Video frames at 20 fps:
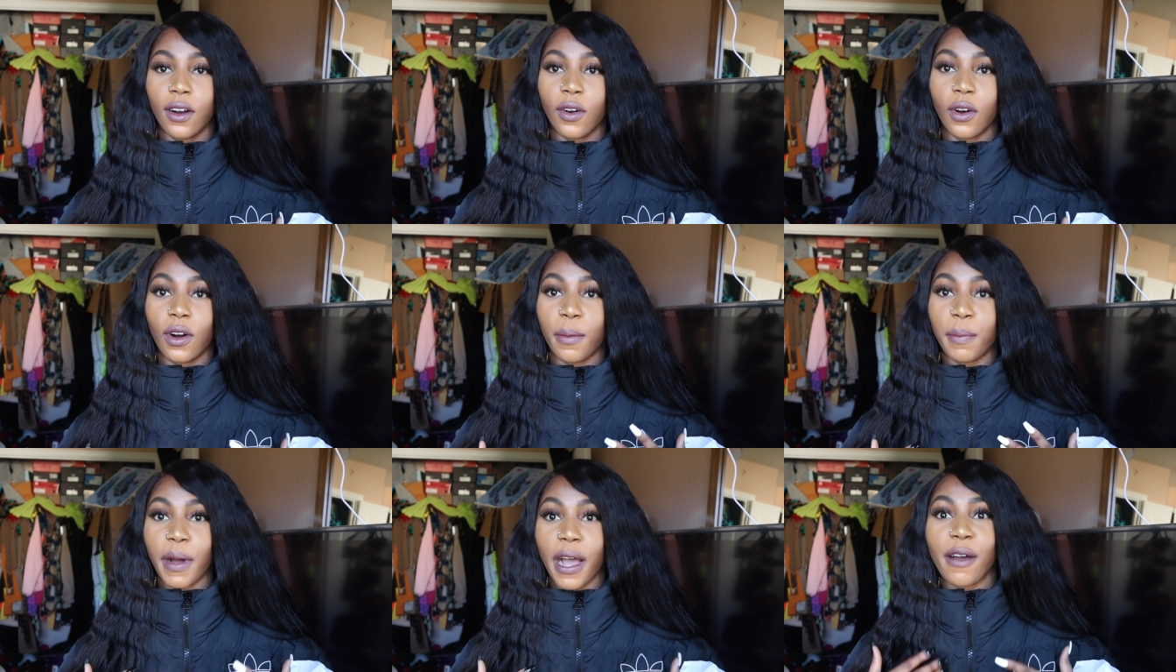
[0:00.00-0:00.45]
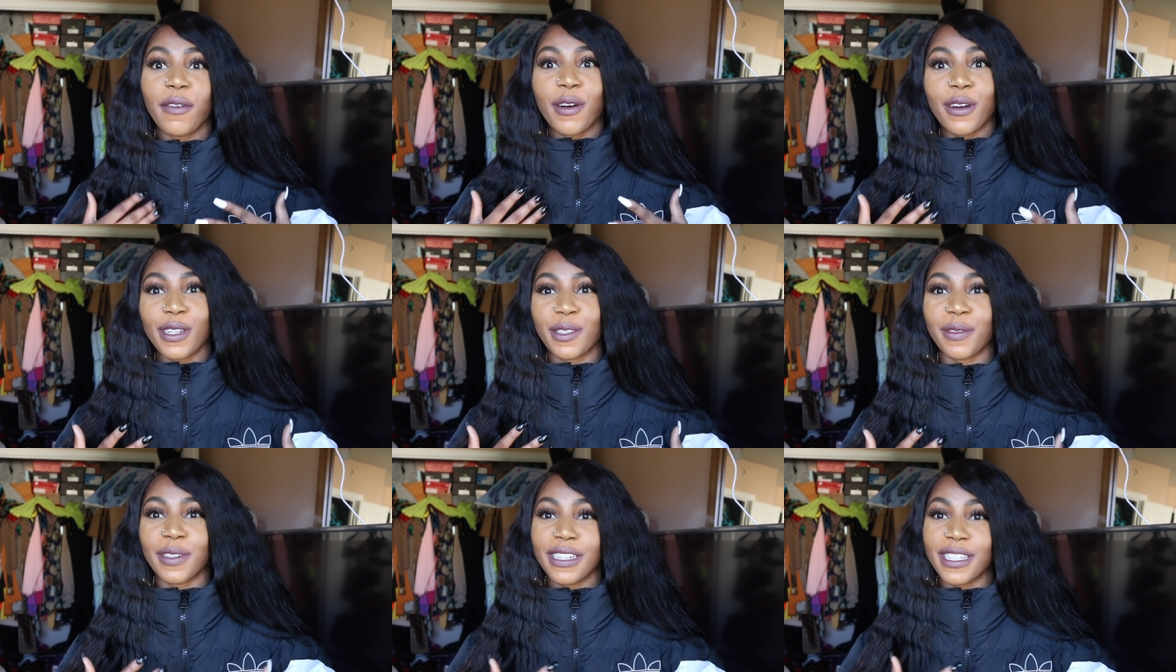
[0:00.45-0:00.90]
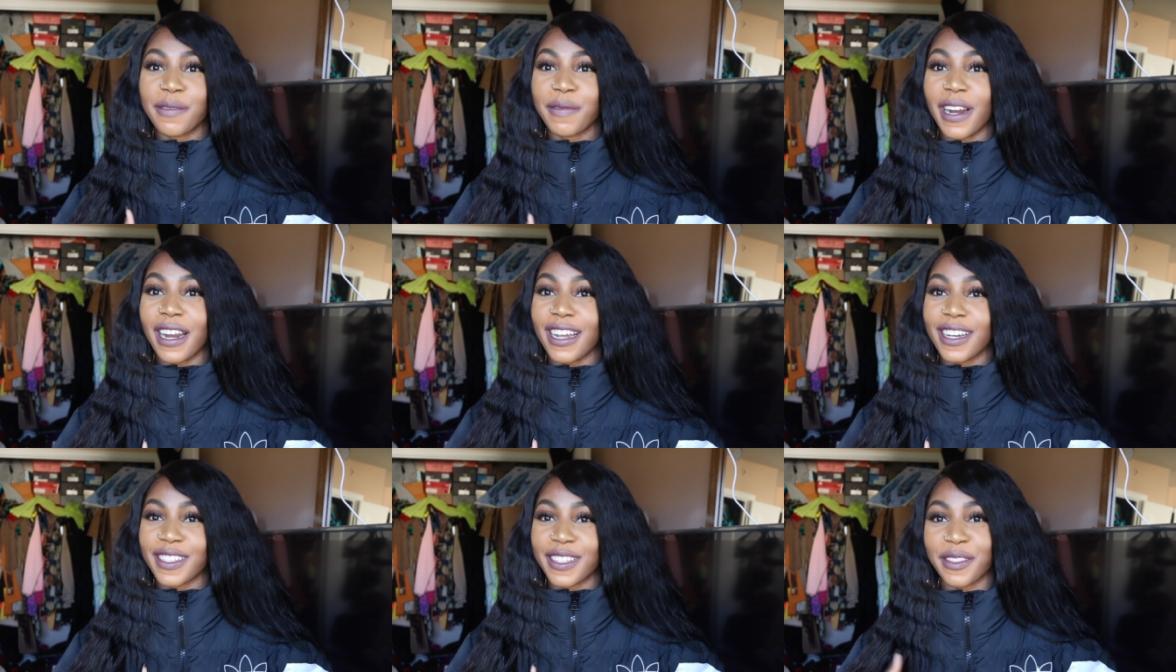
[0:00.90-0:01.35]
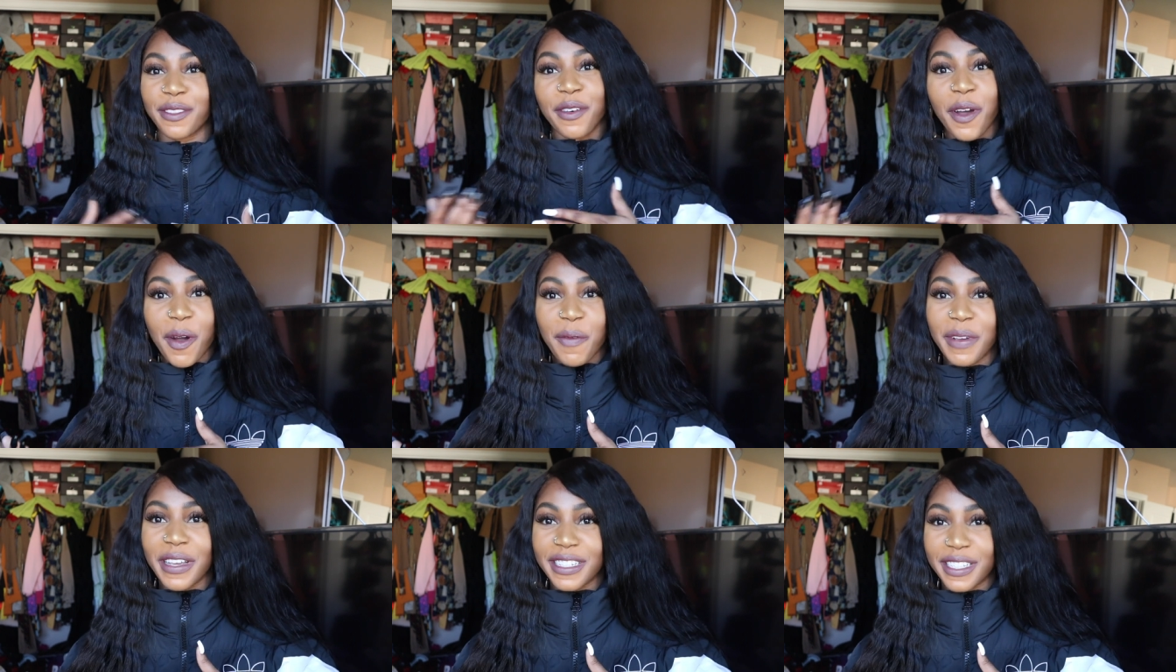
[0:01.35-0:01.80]
But I've always wanted somebody else to
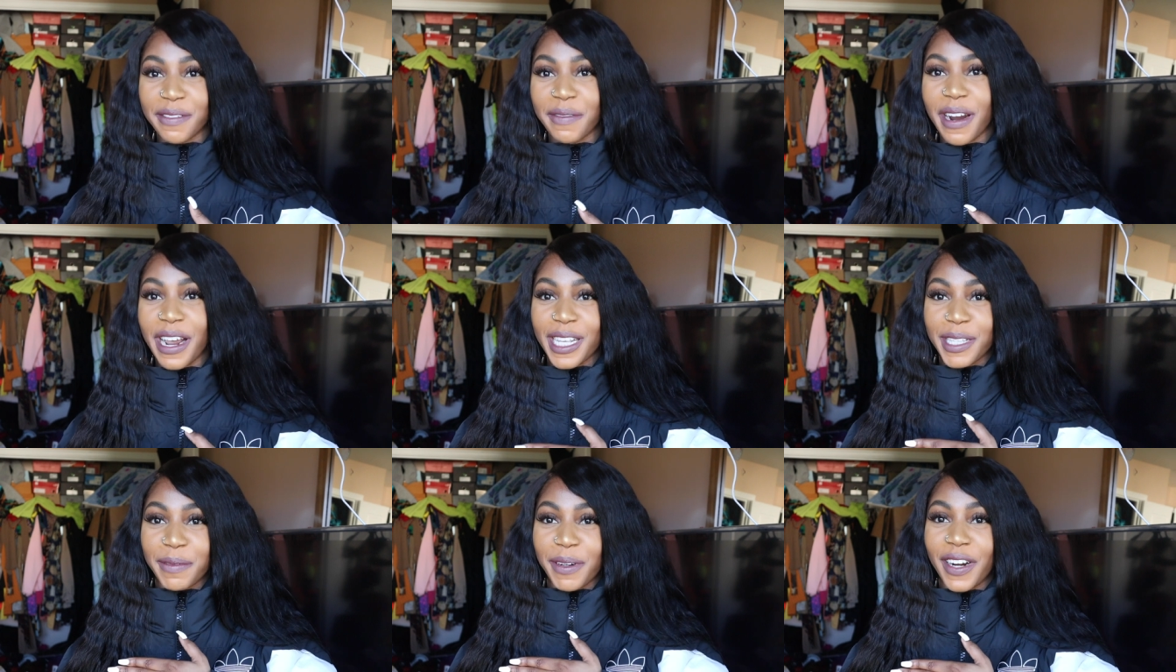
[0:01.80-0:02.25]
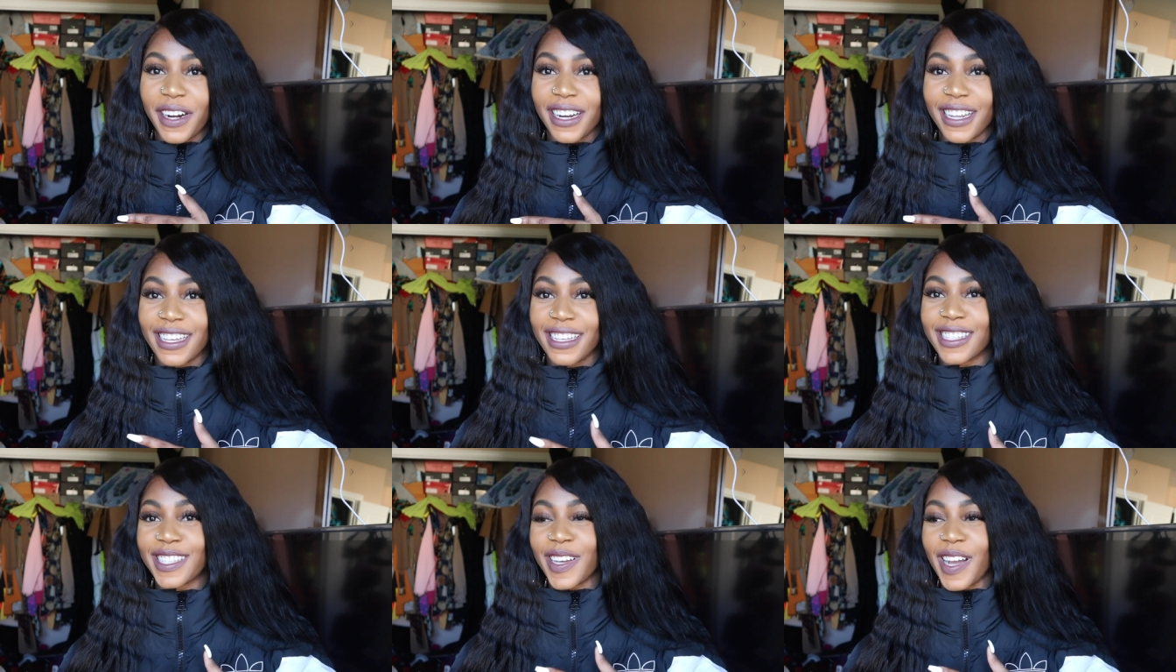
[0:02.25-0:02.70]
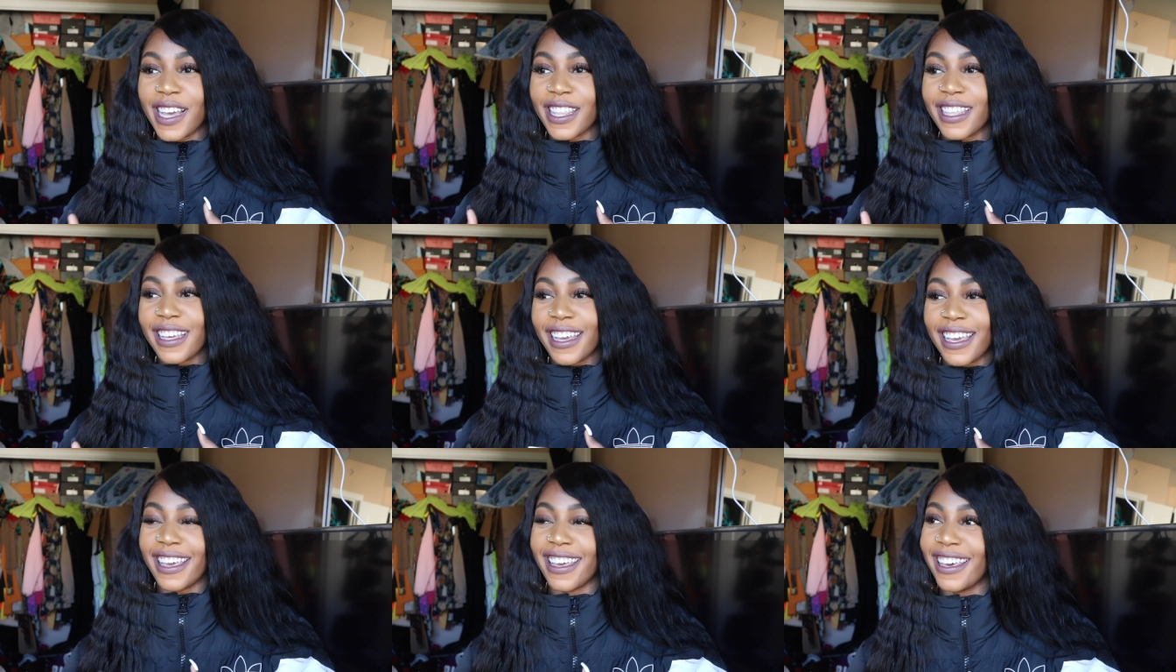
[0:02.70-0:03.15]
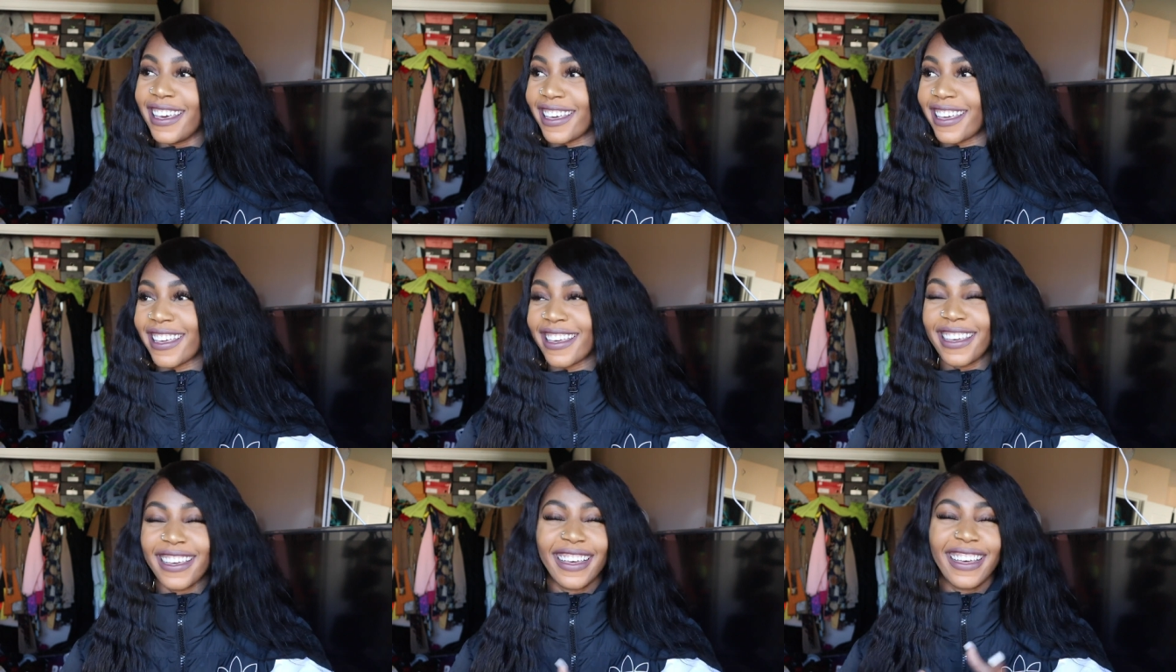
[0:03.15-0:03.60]
throw me a surprise party. So I
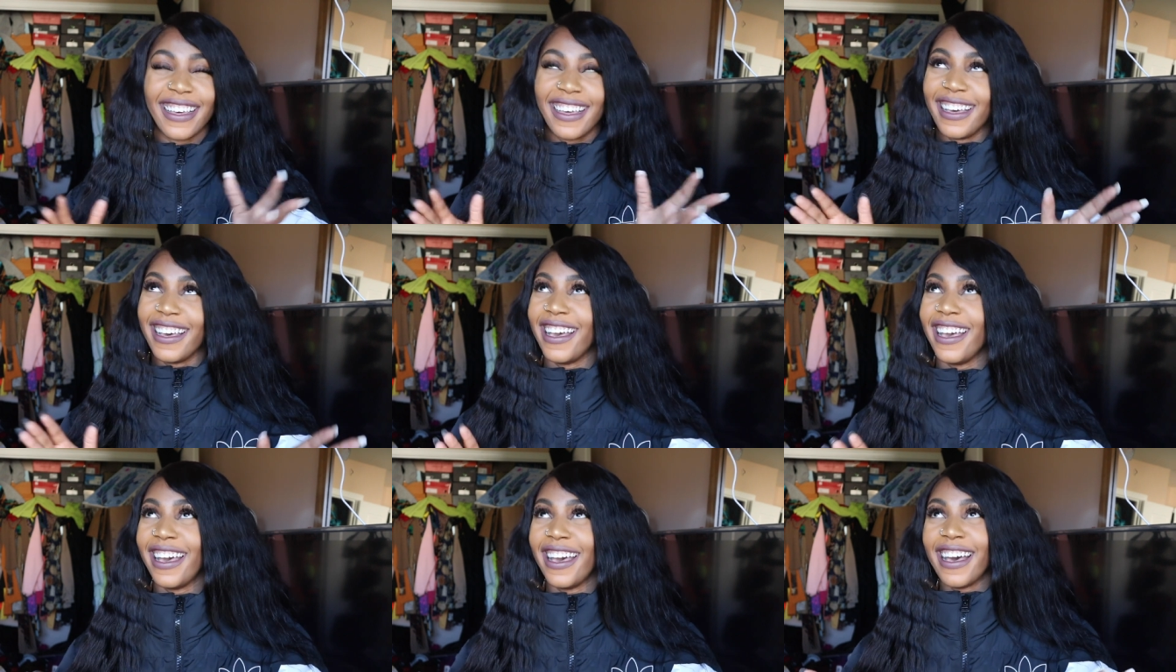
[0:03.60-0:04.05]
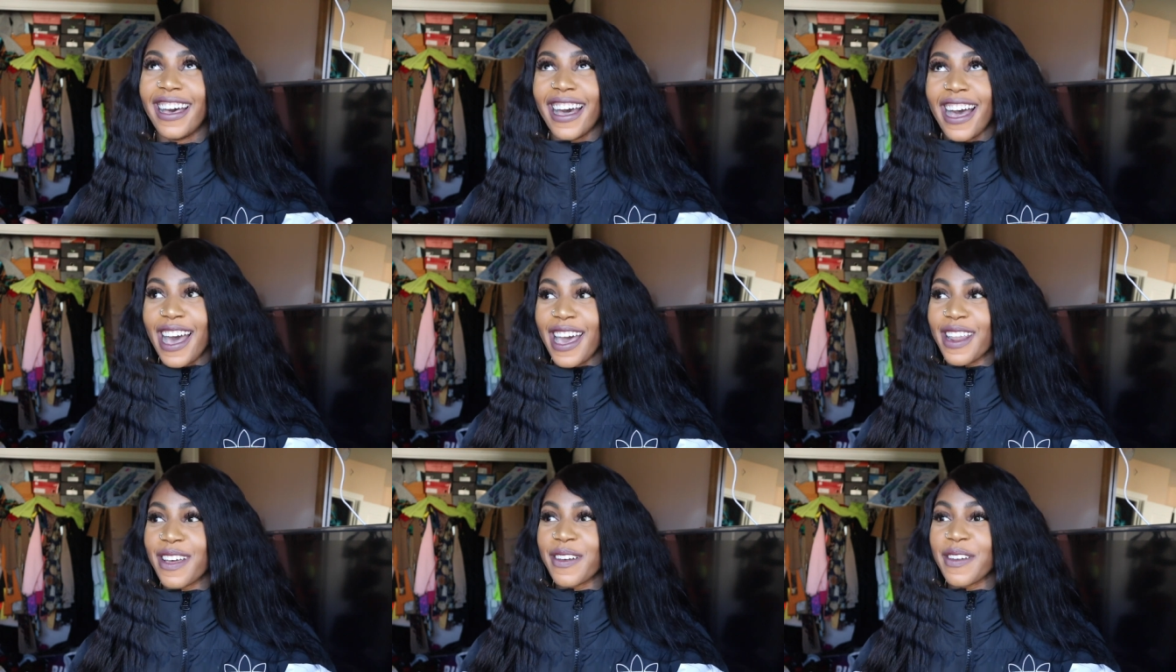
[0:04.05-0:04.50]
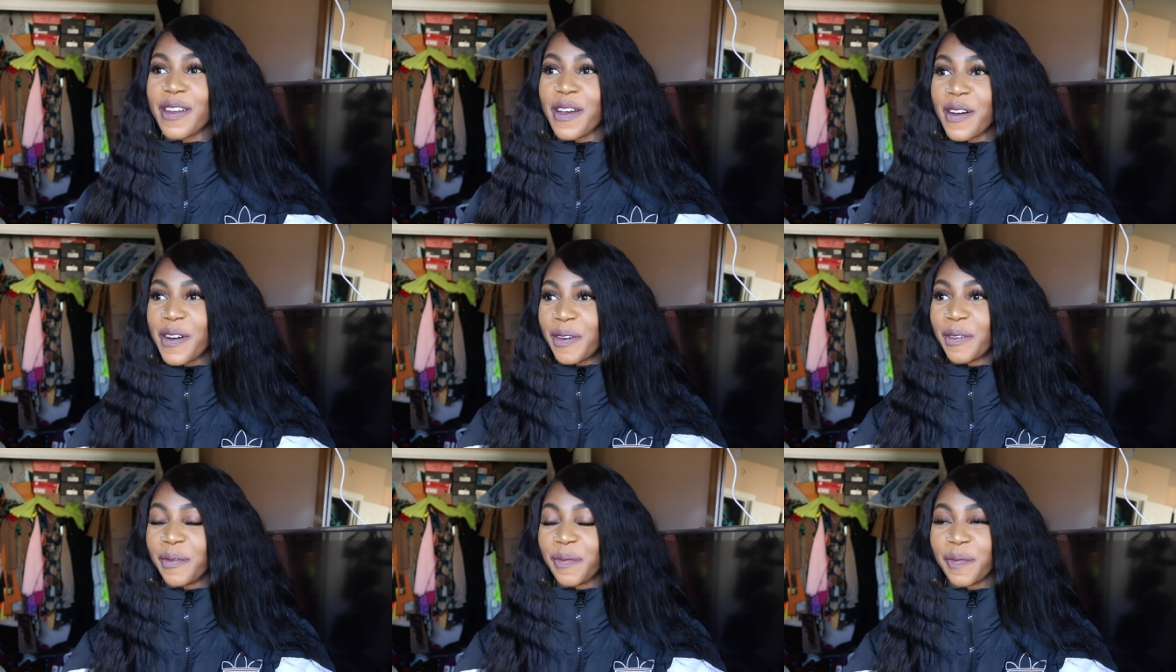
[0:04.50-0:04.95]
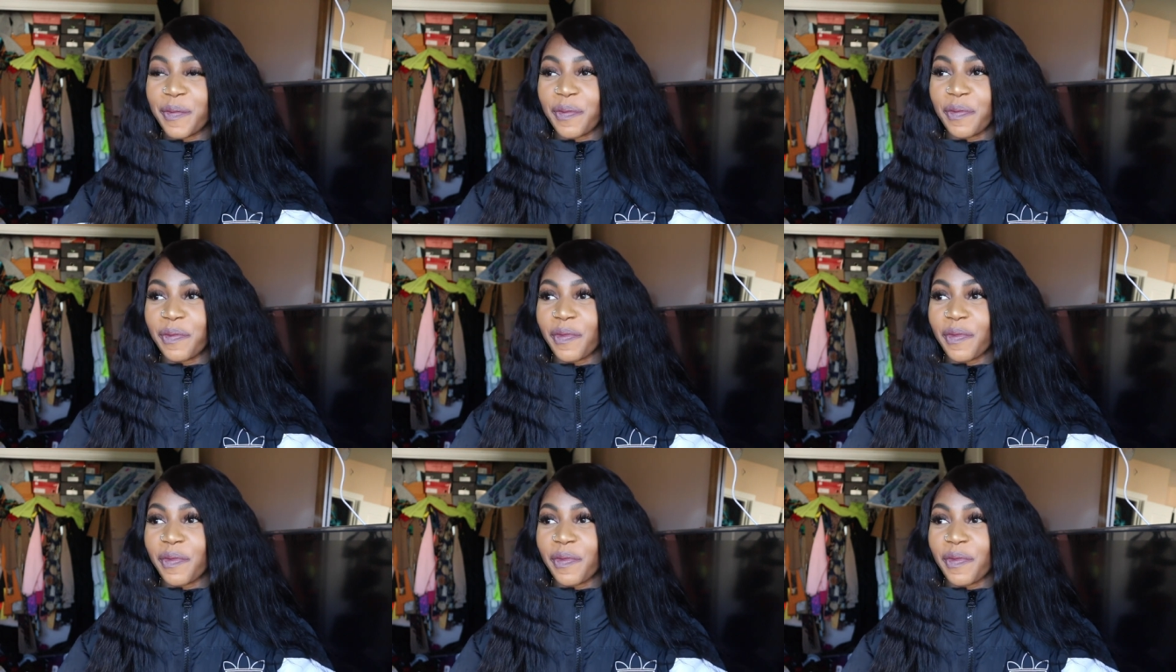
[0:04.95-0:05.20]
think, I don't know.